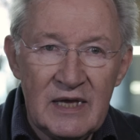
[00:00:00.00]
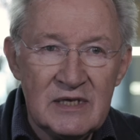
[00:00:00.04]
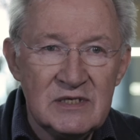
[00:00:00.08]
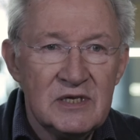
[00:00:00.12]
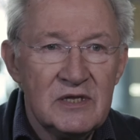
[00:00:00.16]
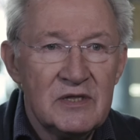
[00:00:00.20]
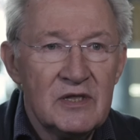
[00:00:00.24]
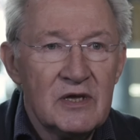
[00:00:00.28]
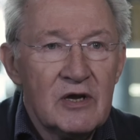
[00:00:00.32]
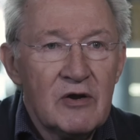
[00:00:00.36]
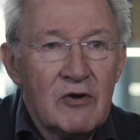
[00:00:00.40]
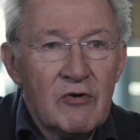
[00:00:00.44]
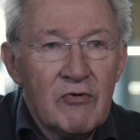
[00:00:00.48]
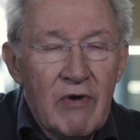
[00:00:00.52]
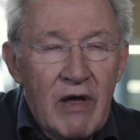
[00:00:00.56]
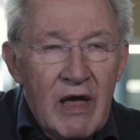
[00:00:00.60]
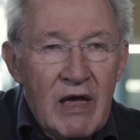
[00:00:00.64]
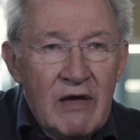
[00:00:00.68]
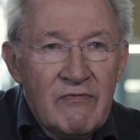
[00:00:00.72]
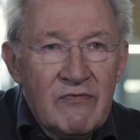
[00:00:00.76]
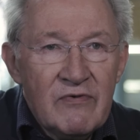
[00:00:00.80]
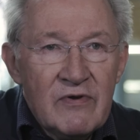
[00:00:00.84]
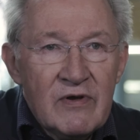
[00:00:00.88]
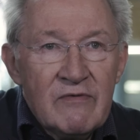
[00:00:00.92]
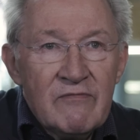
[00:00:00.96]
Is it a
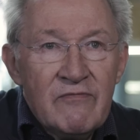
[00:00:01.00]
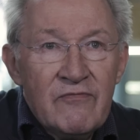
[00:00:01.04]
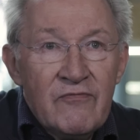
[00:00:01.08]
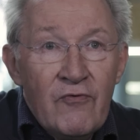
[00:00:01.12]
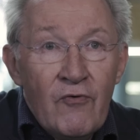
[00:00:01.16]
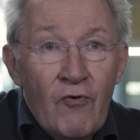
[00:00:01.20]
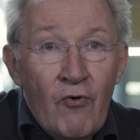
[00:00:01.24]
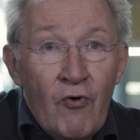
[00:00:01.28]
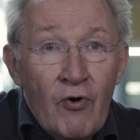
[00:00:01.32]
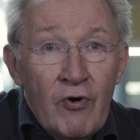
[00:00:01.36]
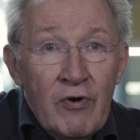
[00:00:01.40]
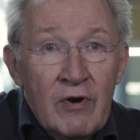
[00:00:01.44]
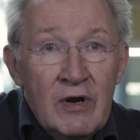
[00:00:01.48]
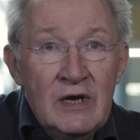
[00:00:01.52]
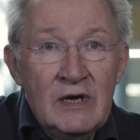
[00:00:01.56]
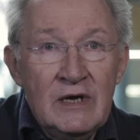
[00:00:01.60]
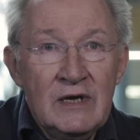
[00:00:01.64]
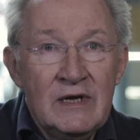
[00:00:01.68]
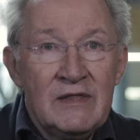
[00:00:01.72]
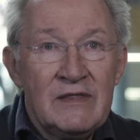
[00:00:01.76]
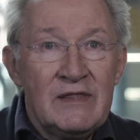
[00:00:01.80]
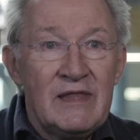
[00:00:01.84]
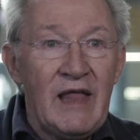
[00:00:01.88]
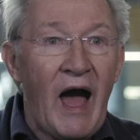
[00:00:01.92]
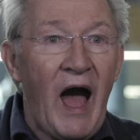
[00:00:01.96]
craving for
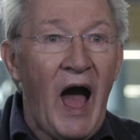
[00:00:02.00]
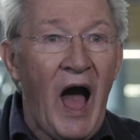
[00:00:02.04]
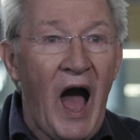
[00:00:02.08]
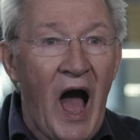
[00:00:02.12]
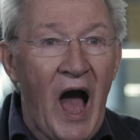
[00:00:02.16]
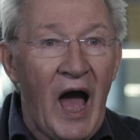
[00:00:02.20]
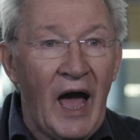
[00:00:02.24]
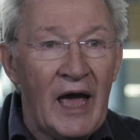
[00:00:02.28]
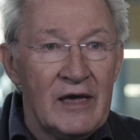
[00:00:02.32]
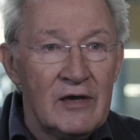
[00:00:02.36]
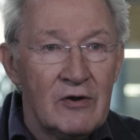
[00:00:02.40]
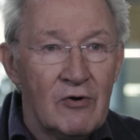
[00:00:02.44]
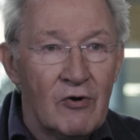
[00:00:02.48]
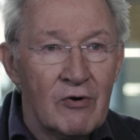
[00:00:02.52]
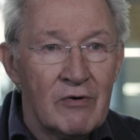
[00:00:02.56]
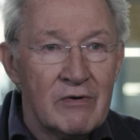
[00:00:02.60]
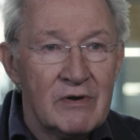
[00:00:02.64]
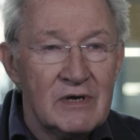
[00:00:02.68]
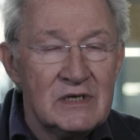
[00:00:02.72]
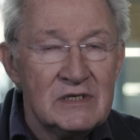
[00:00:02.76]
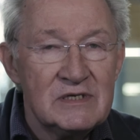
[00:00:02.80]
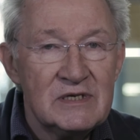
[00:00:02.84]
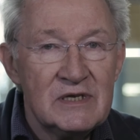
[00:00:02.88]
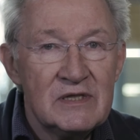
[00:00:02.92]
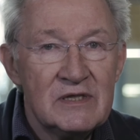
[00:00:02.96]
the high,
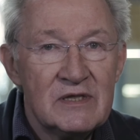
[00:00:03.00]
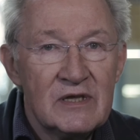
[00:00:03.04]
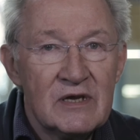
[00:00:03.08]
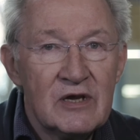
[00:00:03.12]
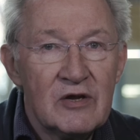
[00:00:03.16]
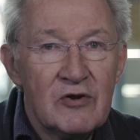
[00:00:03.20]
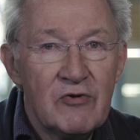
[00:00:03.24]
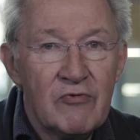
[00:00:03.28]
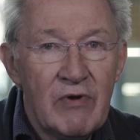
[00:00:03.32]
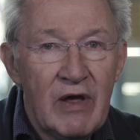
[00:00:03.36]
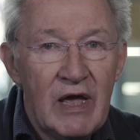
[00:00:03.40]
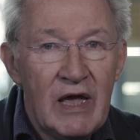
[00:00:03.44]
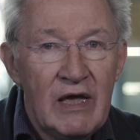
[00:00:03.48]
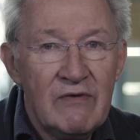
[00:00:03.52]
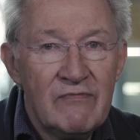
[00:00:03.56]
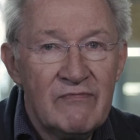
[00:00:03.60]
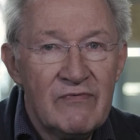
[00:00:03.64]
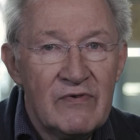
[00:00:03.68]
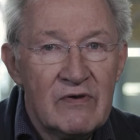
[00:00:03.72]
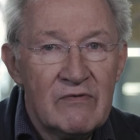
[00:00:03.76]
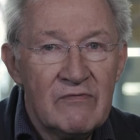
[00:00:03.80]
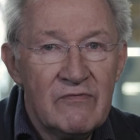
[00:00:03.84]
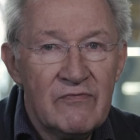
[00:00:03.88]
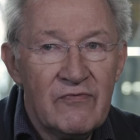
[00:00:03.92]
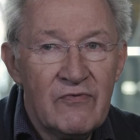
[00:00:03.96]
or is it a
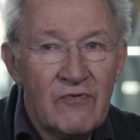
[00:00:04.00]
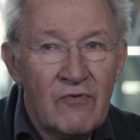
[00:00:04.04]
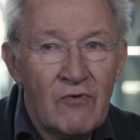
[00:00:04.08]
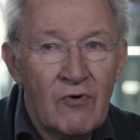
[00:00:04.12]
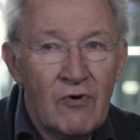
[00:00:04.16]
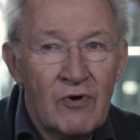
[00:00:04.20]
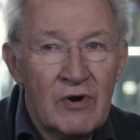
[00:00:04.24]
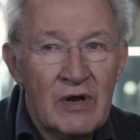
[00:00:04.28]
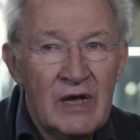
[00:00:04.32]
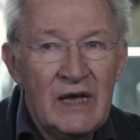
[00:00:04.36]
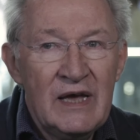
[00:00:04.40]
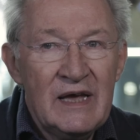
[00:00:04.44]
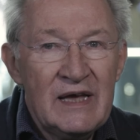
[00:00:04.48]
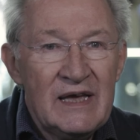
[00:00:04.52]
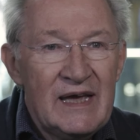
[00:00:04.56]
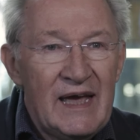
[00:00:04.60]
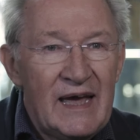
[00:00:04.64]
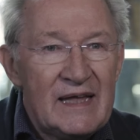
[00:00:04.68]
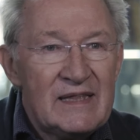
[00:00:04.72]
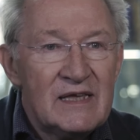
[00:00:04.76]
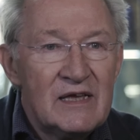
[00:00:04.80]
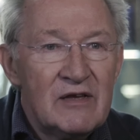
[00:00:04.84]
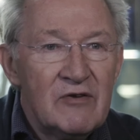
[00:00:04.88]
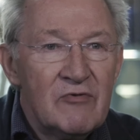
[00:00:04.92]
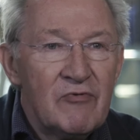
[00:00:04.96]
craving for
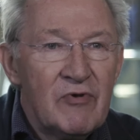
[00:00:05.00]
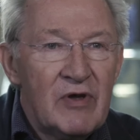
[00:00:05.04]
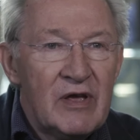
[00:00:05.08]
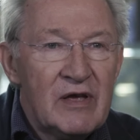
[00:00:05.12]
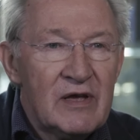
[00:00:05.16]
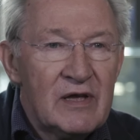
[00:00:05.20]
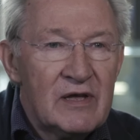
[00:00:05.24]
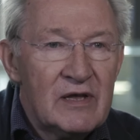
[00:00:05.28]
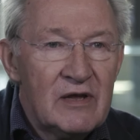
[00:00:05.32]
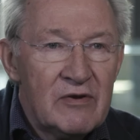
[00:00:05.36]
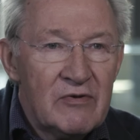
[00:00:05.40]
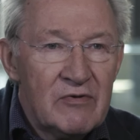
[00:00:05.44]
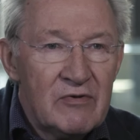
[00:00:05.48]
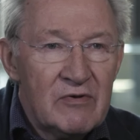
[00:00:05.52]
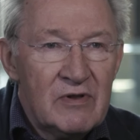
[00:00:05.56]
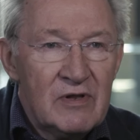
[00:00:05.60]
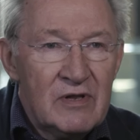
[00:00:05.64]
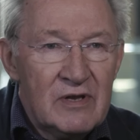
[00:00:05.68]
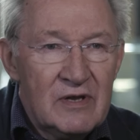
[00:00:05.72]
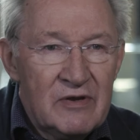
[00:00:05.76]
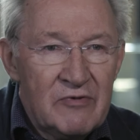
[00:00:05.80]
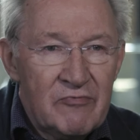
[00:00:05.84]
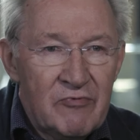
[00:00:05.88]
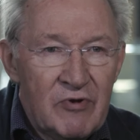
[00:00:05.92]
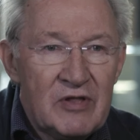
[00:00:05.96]
getting
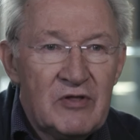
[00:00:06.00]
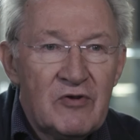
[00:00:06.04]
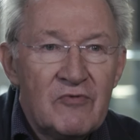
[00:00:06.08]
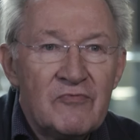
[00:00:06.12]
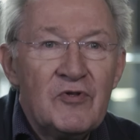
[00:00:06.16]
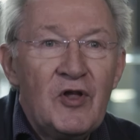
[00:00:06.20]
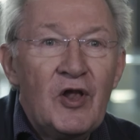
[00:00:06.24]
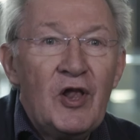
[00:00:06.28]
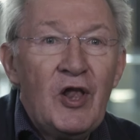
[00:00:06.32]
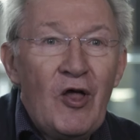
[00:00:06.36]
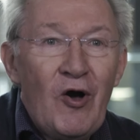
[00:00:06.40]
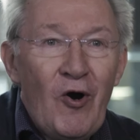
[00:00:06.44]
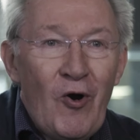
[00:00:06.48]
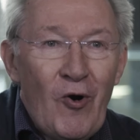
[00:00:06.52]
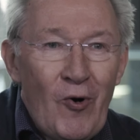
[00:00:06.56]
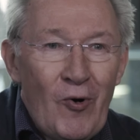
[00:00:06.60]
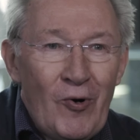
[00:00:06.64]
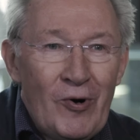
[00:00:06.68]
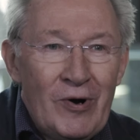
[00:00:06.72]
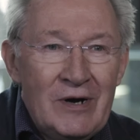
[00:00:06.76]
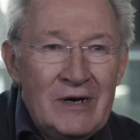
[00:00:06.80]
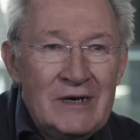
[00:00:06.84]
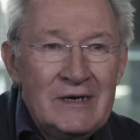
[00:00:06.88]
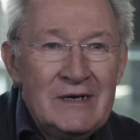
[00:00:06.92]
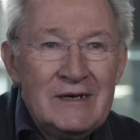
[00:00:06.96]
rid of the
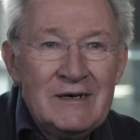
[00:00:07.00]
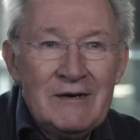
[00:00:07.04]
low?